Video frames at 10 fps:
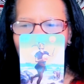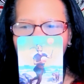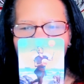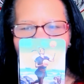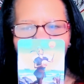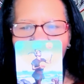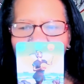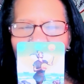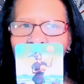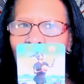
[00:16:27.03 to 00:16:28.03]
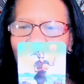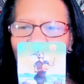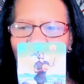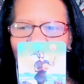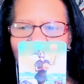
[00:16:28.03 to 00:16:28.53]
saying, yeah, it may be a little
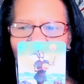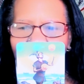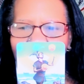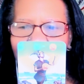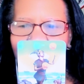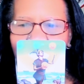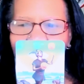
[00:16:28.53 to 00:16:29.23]
challenging,